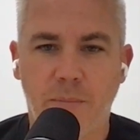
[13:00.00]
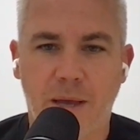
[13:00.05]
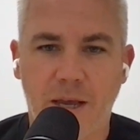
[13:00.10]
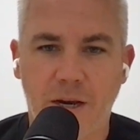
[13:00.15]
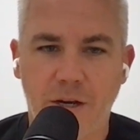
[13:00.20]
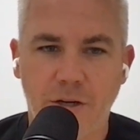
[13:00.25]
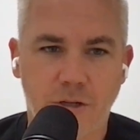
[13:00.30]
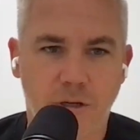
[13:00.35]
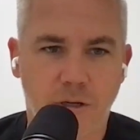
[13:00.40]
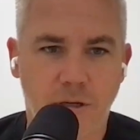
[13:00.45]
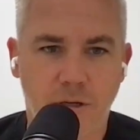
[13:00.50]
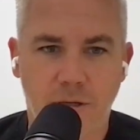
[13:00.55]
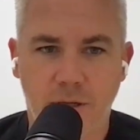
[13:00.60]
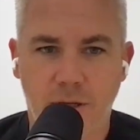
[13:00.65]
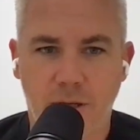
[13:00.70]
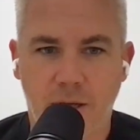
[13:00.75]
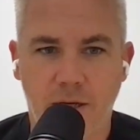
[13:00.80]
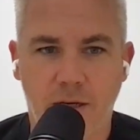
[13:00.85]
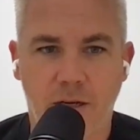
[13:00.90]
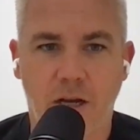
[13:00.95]
manager
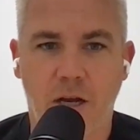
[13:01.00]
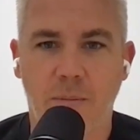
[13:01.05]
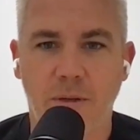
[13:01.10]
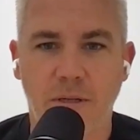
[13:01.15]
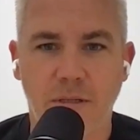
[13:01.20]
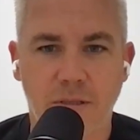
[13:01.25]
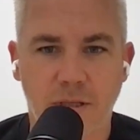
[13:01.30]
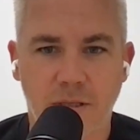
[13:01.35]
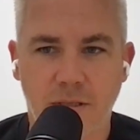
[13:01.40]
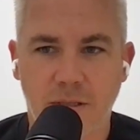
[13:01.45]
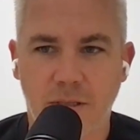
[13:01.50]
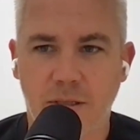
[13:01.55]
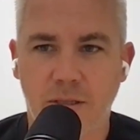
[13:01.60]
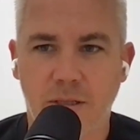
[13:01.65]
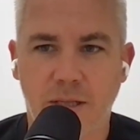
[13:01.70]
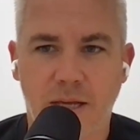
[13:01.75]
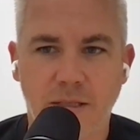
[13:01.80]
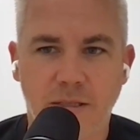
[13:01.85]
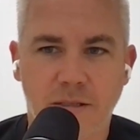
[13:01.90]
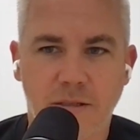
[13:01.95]
at Commons
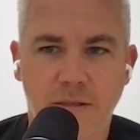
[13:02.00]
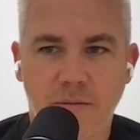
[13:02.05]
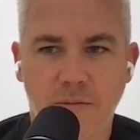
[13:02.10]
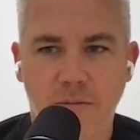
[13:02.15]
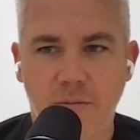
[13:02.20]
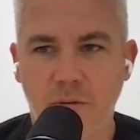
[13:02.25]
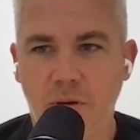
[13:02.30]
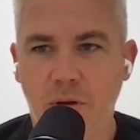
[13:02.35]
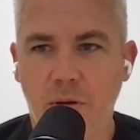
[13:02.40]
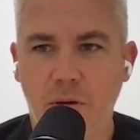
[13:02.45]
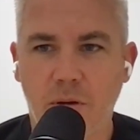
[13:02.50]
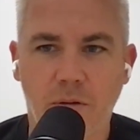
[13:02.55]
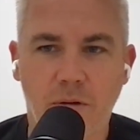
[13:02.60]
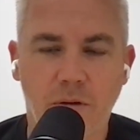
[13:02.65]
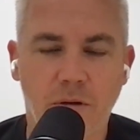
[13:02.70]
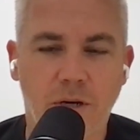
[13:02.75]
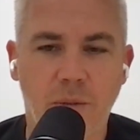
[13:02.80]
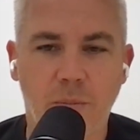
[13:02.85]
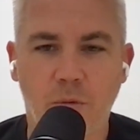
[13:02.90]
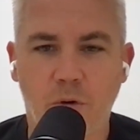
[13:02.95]
that's
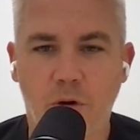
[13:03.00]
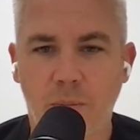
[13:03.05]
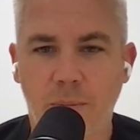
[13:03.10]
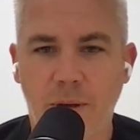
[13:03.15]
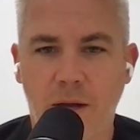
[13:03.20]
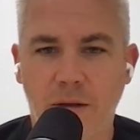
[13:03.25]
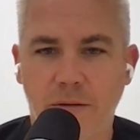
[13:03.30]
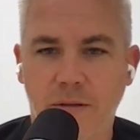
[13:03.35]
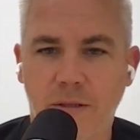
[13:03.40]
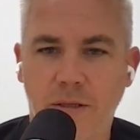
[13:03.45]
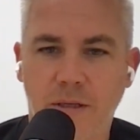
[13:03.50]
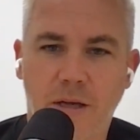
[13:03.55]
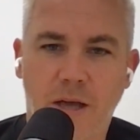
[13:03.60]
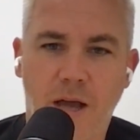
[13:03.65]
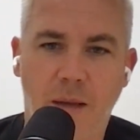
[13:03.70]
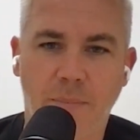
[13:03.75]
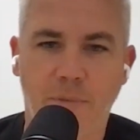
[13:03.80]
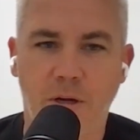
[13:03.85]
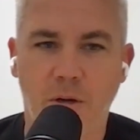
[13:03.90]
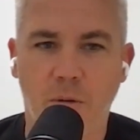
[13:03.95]
learning more about the
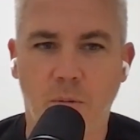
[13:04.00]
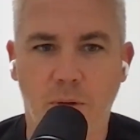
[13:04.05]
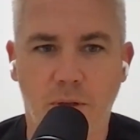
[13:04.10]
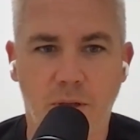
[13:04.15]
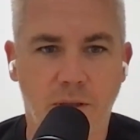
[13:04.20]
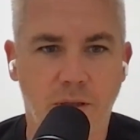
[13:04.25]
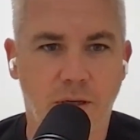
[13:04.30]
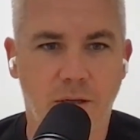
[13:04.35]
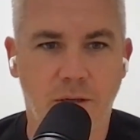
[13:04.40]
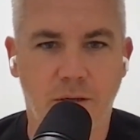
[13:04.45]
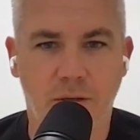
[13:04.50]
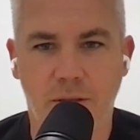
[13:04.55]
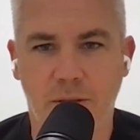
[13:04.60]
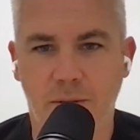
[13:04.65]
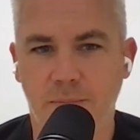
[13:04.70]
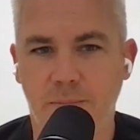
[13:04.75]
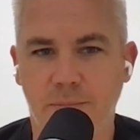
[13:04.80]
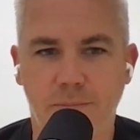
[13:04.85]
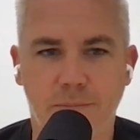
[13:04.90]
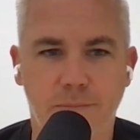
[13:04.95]
app that you're working on or
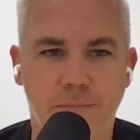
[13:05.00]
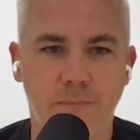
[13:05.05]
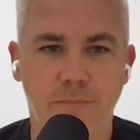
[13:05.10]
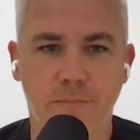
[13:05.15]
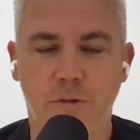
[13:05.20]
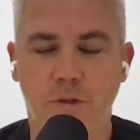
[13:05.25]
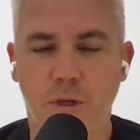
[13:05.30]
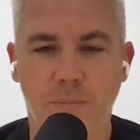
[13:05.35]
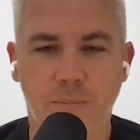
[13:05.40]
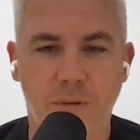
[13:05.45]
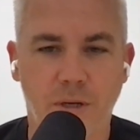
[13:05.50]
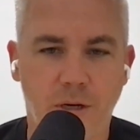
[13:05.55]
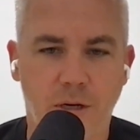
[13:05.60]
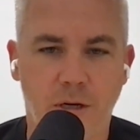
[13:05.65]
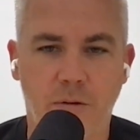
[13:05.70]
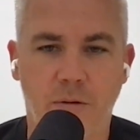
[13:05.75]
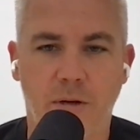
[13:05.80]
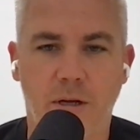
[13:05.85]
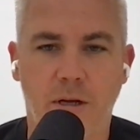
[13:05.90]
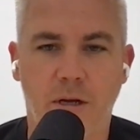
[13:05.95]
the trip that
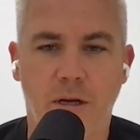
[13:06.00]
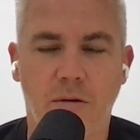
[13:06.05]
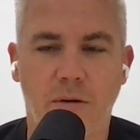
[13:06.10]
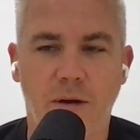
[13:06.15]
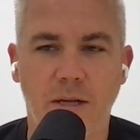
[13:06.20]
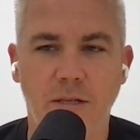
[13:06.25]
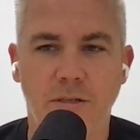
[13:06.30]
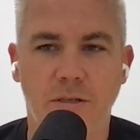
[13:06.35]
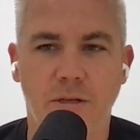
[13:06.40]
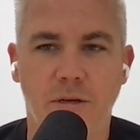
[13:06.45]
you're going on, right?